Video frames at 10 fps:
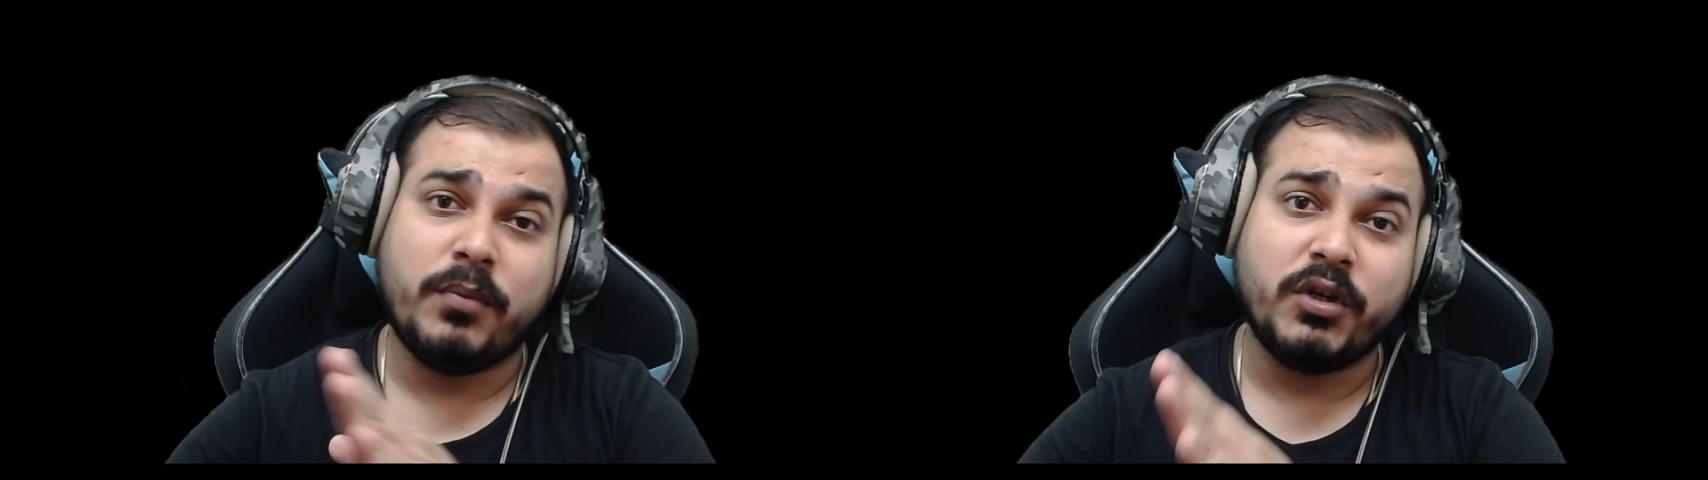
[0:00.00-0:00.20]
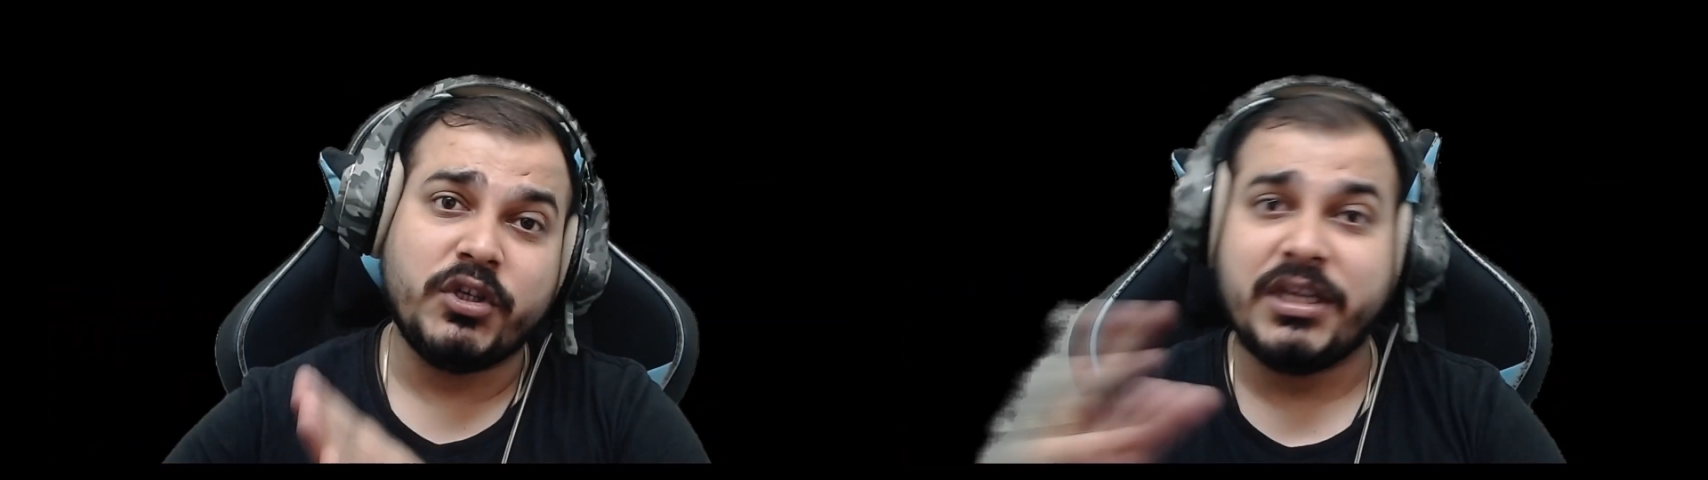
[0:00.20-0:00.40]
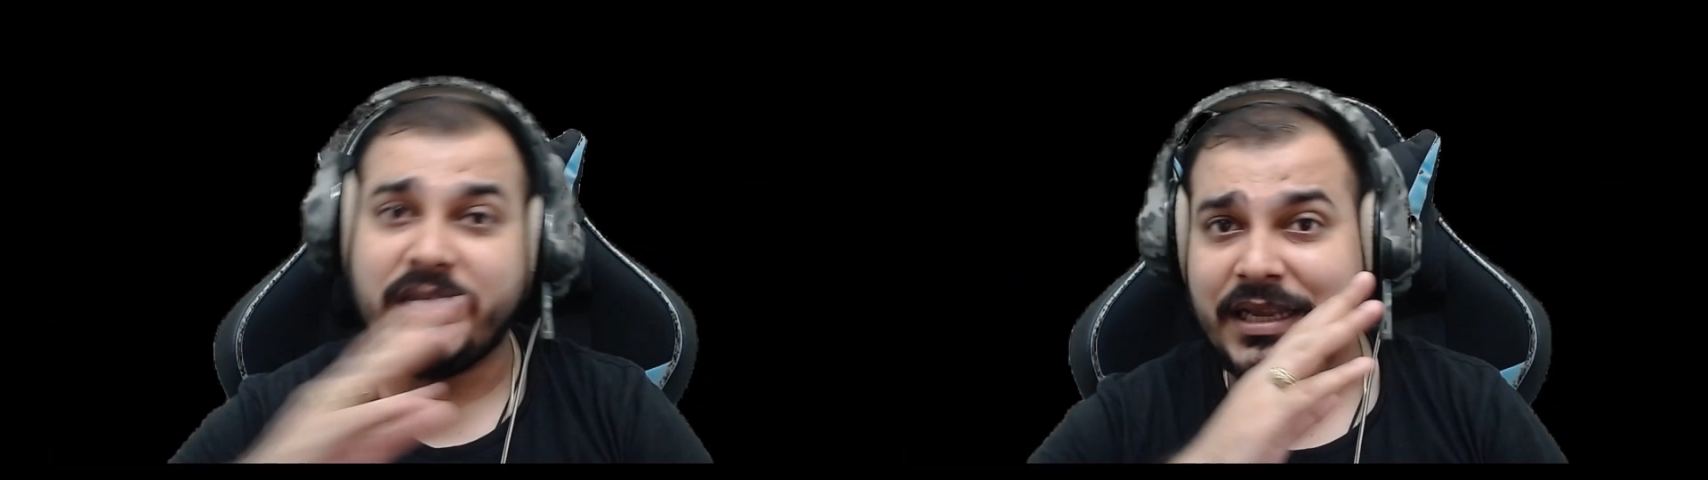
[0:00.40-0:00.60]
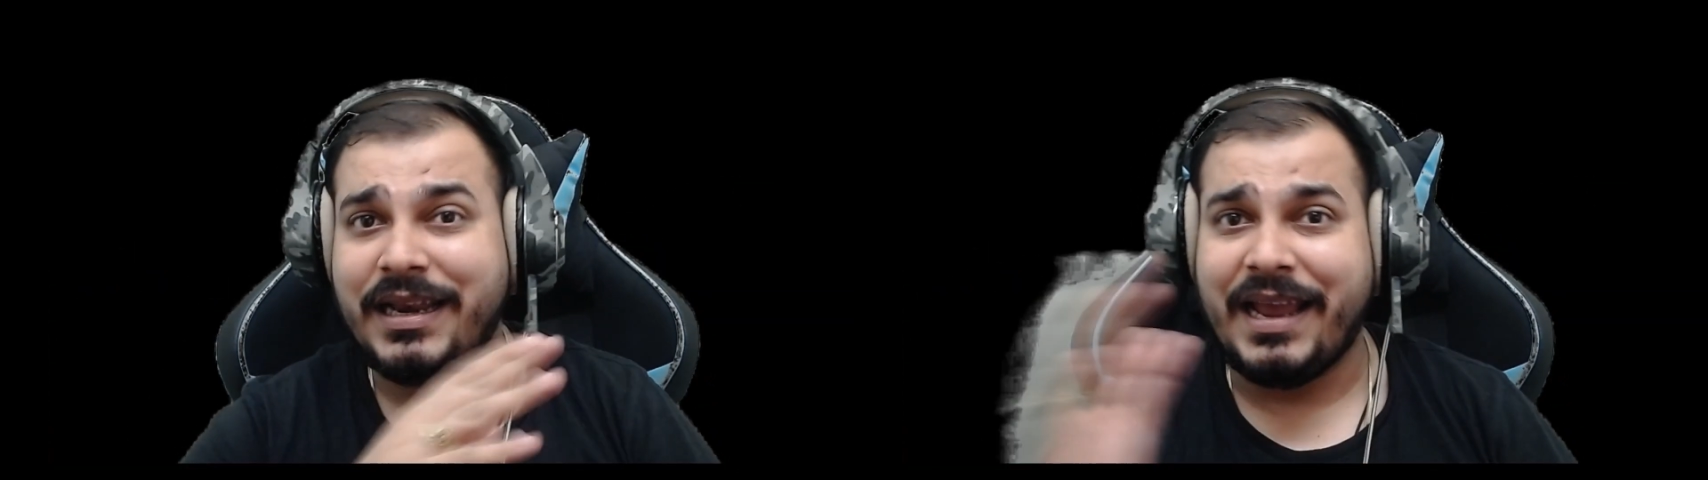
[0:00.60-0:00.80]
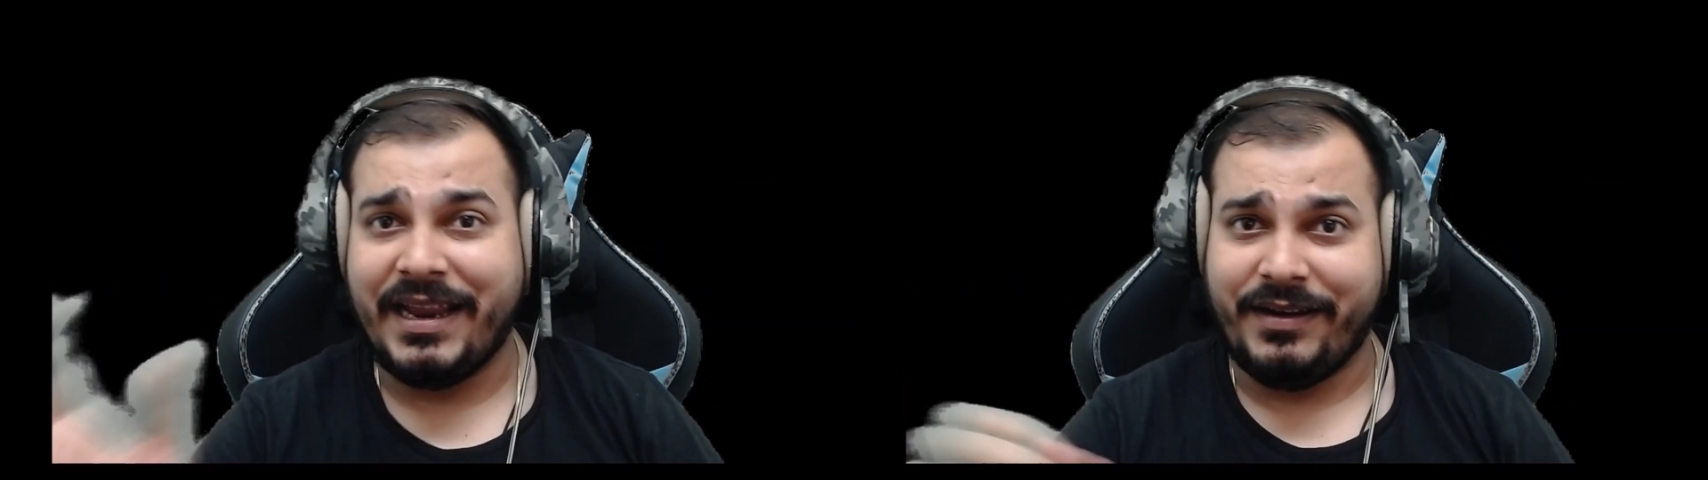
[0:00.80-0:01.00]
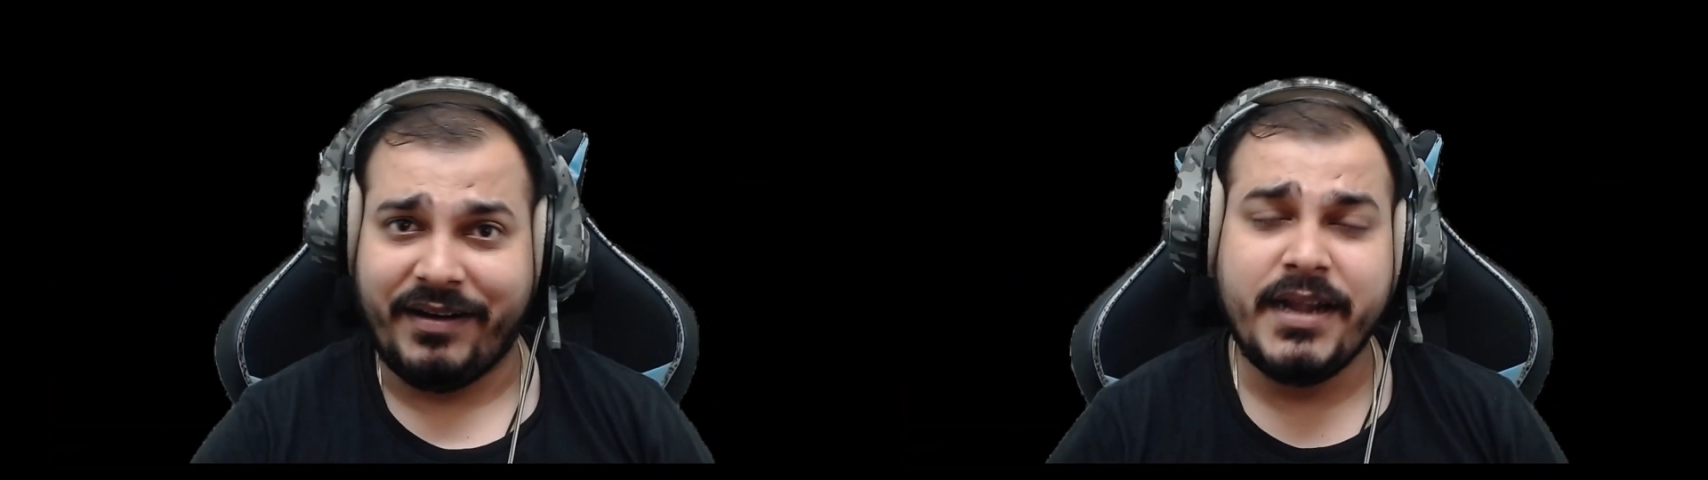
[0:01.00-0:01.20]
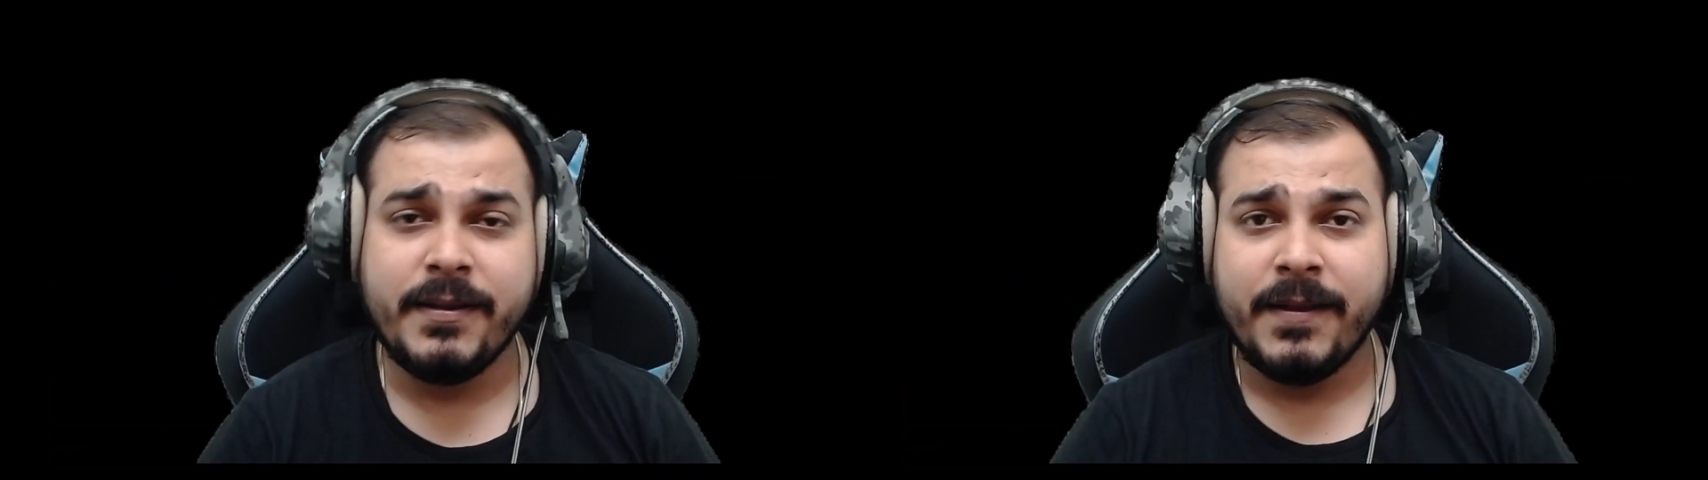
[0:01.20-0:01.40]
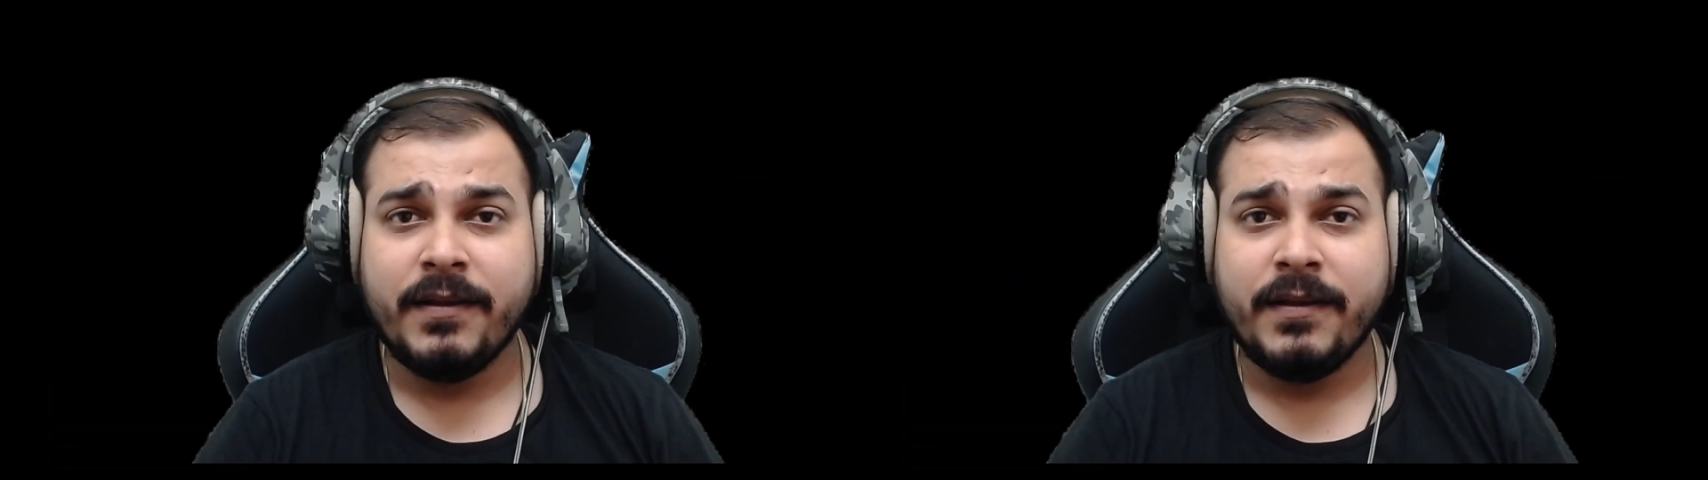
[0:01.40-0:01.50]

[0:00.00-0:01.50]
position in line, right?